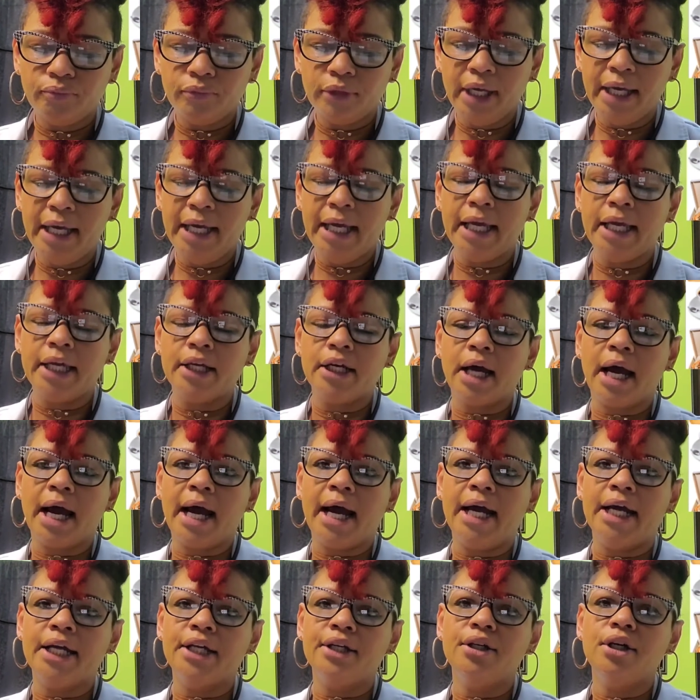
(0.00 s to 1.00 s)
and
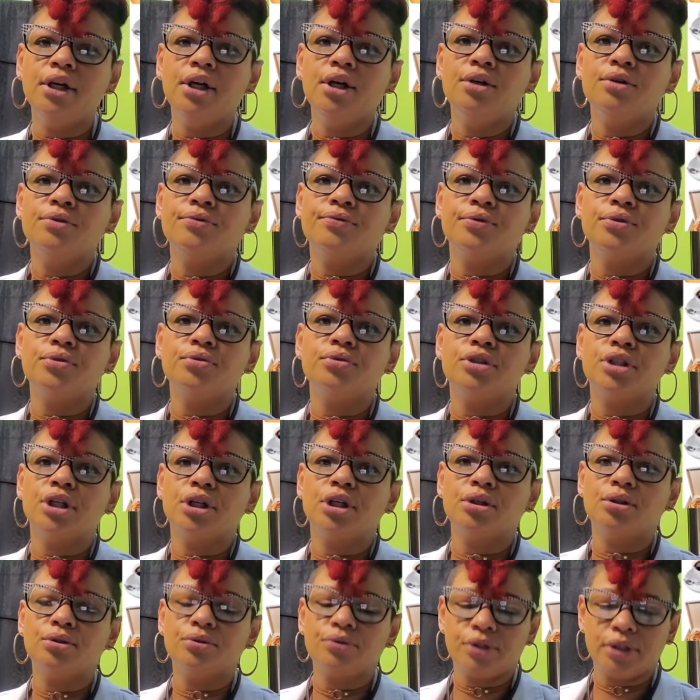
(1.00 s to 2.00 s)
high
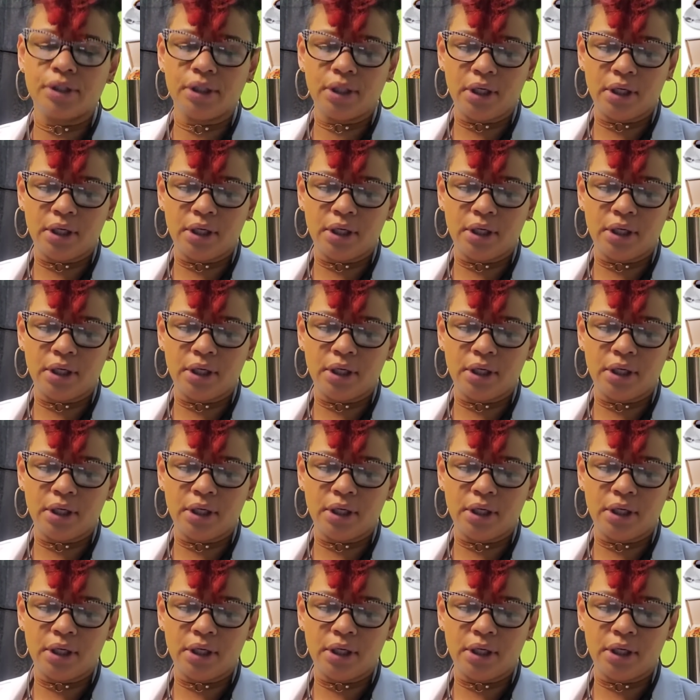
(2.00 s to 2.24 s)
fructose